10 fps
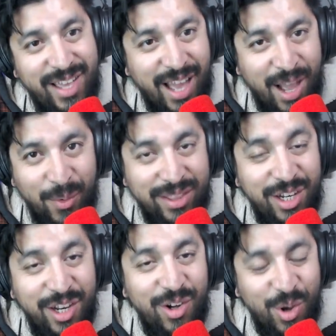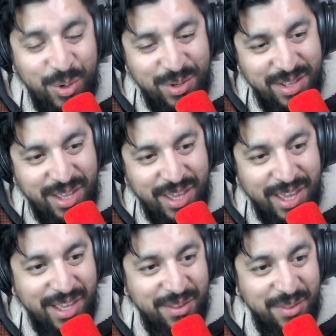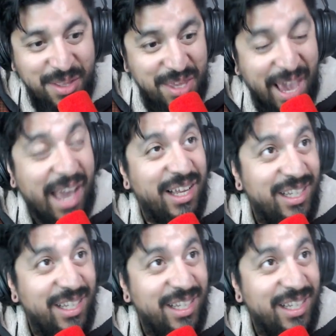I went 3-0, and yeah,